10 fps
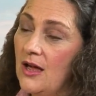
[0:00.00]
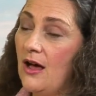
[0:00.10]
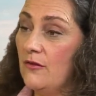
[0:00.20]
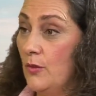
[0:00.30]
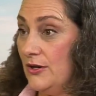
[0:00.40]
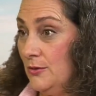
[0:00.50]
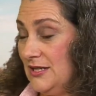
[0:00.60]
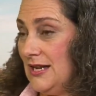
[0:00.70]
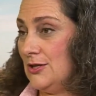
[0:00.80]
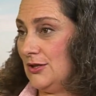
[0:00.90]
of what you
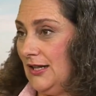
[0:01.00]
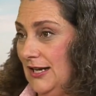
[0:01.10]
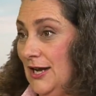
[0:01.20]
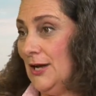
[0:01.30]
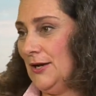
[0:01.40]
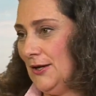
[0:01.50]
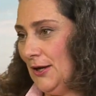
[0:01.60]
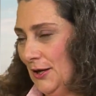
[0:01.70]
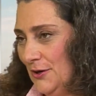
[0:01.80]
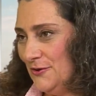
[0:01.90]
essentially
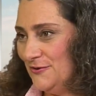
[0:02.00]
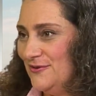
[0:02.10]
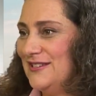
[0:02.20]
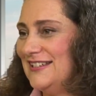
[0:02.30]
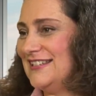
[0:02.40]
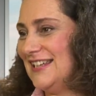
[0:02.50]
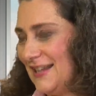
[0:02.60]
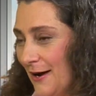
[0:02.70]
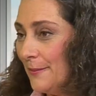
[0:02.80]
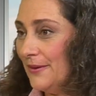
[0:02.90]
loaned to the
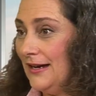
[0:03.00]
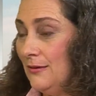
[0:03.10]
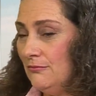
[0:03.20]
company,